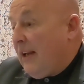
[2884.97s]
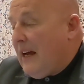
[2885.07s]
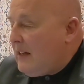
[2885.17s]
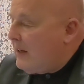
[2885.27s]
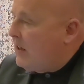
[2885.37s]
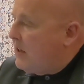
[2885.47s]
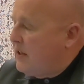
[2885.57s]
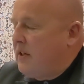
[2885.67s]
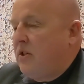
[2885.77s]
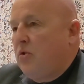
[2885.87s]

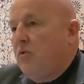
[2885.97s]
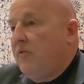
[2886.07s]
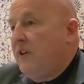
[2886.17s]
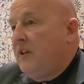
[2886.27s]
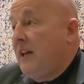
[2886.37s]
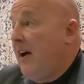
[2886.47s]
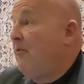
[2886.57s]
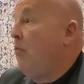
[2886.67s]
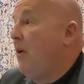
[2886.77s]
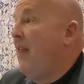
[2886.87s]
Leicester's trophies, they
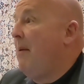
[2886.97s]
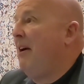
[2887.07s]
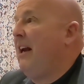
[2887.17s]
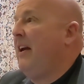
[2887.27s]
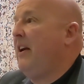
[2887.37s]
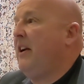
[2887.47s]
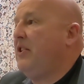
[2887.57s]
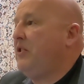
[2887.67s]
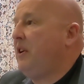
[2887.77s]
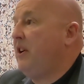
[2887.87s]
haven't won that many in their
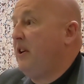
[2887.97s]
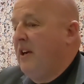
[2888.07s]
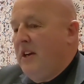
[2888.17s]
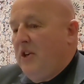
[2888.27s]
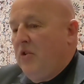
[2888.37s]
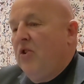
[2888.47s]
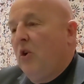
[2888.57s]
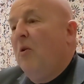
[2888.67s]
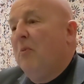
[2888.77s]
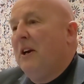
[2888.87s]
history, and you're
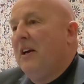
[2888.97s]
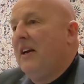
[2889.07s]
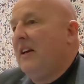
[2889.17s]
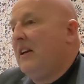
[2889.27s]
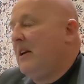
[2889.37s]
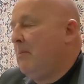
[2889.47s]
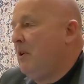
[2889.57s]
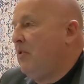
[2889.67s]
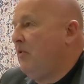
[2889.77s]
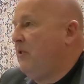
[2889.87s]
dominant in the number
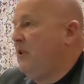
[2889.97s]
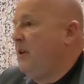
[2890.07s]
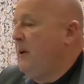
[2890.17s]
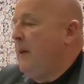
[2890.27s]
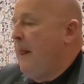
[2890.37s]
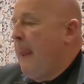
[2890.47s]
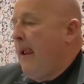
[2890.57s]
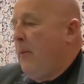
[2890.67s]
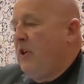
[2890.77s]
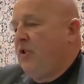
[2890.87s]
of trophies.
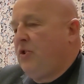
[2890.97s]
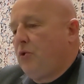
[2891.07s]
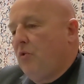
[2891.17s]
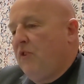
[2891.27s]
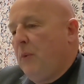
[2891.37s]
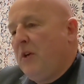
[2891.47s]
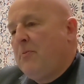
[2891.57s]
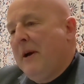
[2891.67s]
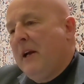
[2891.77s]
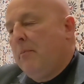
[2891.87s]
Which trophy, which
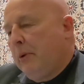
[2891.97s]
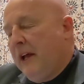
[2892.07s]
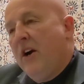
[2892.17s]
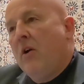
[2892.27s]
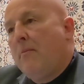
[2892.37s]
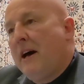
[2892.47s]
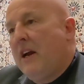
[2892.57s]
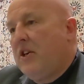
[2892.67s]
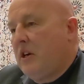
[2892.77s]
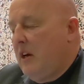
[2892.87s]
medal, player or
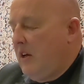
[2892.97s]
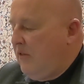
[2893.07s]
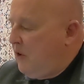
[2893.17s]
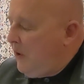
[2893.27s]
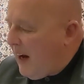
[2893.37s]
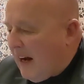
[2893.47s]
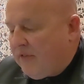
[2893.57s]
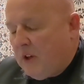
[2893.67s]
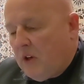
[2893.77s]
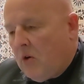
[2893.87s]
manager, if you
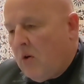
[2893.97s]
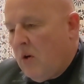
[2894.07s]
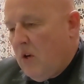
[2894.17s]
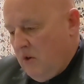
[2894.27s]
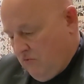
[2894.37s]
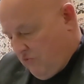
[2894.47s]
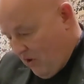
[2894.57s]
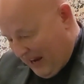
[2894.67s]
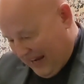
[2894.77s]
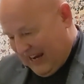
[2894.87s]
have to go
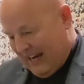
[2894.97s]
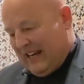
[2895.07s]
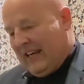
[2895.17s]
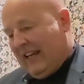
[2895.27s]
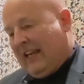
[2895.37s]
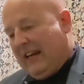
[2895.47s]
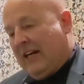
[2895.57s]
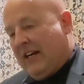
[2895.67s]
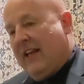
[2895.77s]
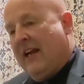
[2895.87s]
right in
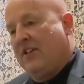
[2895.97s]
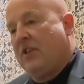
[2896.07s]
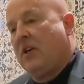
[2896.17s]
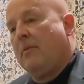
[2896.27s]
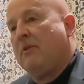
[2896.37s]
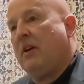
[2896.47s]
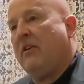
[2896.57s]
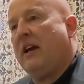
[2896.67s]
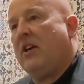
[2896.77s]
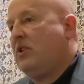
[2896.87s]
here, the answer comes out
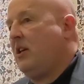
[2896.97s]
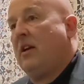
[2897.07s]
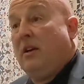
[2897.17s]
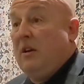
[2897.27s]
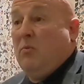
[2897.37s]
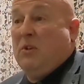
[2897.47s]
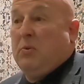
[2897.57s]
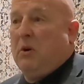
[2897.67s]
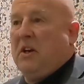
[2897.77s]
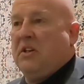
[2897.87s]
naturally. Which
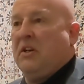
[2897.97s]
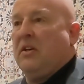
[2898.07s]
one is it?